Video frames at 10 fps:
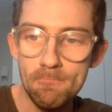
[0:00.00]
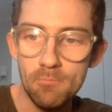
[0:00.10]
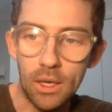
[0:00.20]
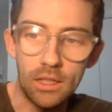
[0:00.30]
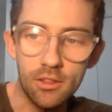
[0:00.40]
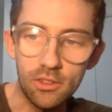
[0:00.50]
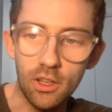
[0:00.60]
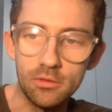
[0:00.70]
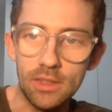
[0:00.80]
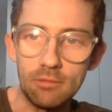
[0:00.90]
But
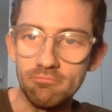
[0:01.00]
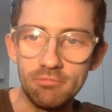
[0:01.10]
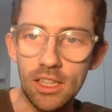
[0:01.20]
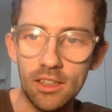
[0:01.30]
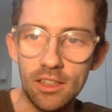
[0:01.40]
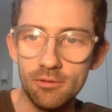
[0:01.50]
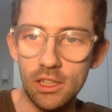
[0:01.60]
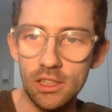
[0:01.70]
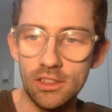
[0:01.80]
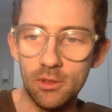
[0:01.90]
aside from that, really
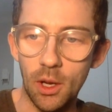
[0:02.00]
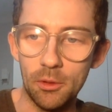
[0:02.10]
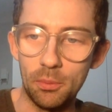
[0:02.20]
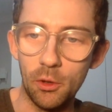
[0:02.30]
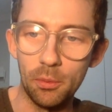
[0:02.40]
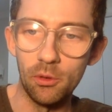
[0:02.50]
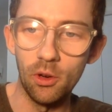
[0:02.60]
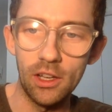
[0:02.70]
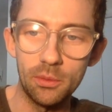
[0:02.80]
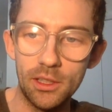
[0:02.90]
tough times at Brisbane
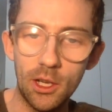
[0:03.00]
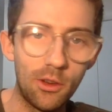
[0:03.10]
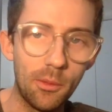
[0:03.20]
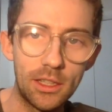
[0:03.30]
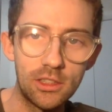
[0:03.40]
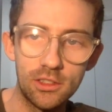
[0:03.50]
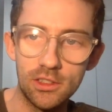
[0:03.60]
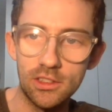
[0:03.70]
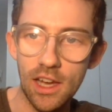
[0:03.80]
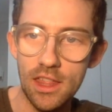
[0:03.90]
Roar, as we know. Not much else to
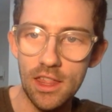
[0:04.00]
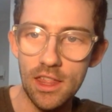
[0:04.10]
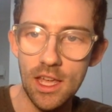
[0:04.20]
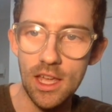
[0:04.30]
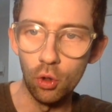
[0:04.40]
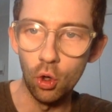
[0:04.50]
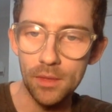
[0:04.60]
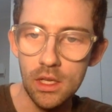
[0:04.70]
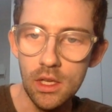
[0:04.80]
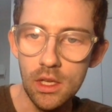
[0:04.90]
say there about the Roar.
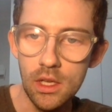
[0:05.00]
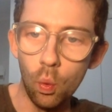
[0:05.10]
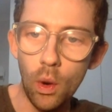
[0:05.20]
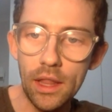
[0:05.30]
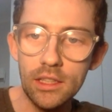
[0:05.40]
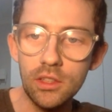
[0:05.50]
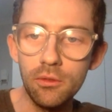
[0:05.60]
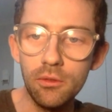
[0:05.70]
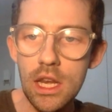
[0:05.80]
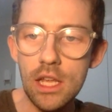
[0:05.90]
Wellington
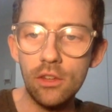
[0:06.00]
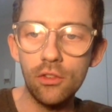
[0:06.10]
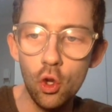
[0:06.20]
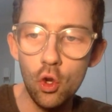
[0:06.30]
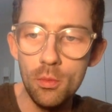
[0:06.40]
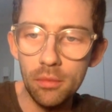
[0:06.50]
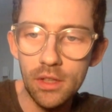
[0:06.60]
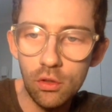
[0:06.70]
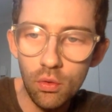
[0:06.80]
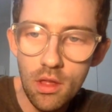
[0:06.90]
Phoenix 2, Melbourne
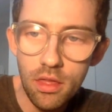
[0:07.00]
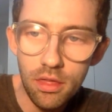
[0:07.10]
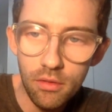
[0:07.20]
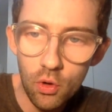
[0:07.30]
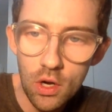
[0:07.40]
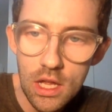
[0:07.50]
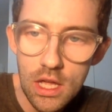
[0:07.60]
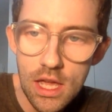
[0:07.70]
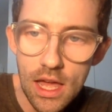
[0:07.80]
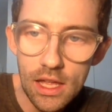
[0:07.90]
Victory
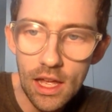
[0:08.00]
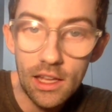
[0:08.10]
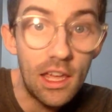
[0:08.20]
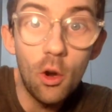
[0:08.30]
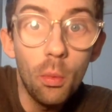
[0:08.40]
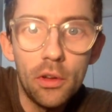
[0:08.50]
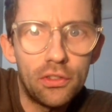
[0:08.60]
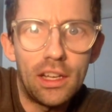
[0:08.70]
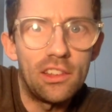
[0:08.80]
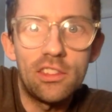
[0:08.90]
3. Again, almost
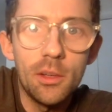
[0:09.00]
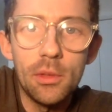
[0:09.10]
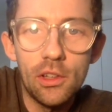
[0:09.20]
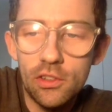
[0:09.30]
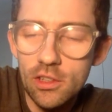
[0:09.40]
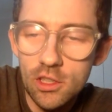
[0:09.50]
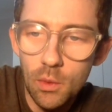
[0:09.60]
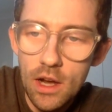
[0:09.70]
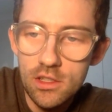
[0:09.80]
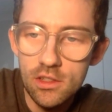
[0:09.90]
like a similar
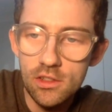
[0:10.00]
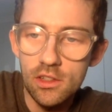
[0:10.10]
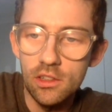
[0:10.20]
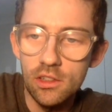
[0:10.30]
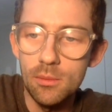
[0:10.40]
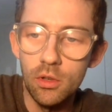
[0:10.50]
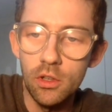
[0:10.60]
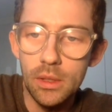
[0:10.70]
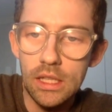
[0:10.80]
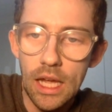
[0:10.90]
situation to the
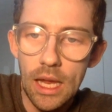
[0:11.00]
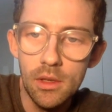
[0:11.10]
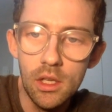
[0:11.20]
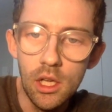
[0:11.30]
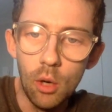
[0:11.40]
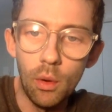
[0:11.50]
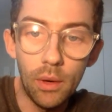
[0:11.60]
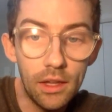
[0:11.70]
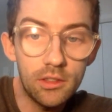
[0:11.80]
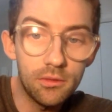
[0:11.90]
City-Brisbane game, where
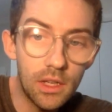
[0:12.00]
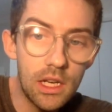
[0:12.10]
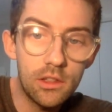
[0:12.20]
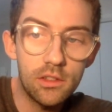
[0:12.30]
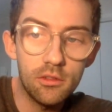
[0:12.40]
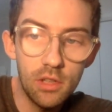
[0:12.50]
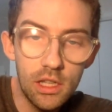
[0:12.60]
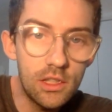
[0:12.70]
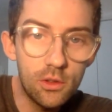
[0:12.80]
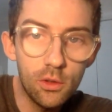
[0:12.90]
Wellington Phoenix
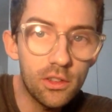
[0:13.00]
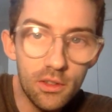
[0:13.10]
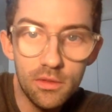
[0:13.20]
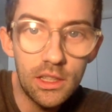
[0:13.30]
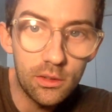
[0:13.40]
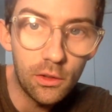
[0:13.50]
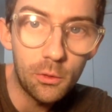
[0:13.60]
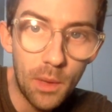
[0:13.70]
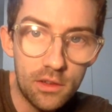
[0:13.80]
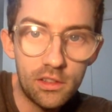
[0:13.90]
really took it to victory,
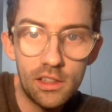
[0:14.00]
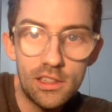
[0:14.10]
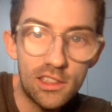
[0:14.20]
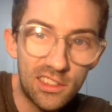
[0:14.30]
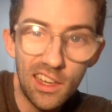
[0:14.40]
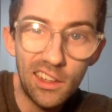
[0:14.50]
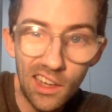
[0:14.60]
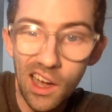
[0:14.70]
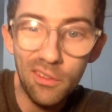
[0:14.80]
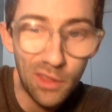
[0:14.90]
especially in the second
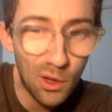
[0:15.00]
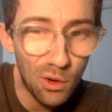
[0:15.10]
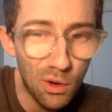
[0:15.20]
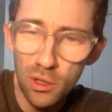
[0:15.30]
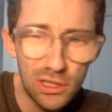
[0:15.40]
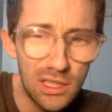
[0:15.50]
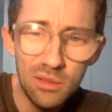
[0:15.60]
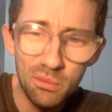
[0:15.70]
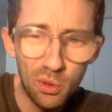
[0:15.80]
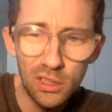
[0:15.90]
half. They were pushing.
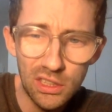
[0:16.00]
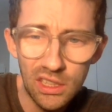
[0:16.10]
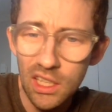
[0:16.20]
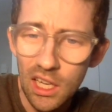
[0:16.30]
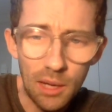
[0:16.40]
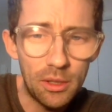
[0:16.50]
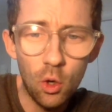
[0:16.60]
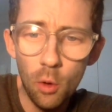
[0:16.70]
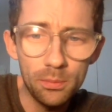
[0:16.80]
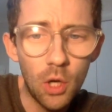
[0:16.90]
I mean,
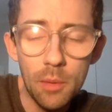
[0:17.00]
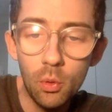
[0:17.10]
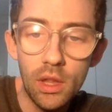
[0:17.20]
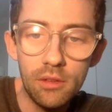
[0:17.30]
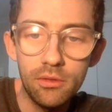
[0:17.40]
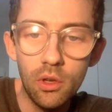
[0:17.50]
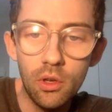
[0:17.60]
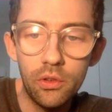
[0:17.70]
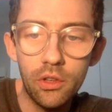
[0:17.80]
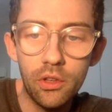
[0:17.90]
Corbin Piper with that
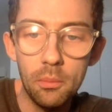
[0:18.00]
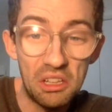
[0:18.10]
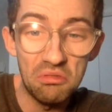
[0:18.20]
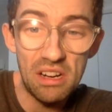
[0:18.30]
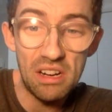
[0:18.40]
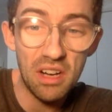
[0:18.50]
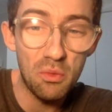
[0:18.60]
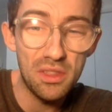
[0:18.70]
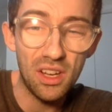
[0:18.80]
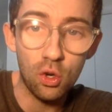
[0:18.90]
first goal, Paolo Retre
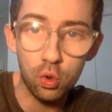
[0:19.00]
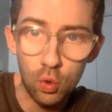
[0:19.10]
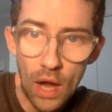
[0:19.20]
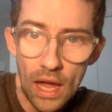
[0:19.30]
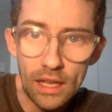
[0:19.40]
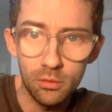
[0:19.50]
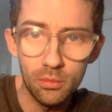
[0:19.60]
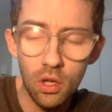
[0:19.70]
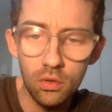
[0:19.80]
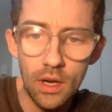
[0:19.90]
with the cracker from
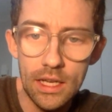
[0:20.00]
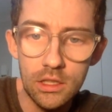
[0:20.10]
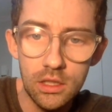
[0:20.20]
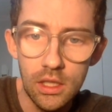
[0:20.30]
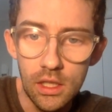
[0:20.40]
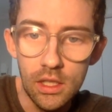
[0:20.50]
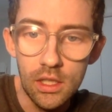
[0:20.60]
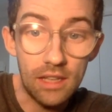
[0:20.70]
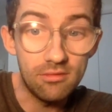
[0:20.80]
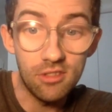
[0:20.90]
long range.
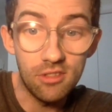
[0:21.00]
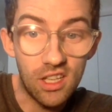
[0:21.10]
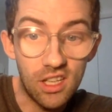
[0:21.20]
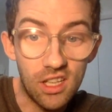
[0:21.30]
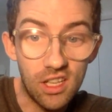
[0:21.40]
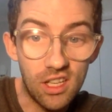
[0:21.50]
Had to come off.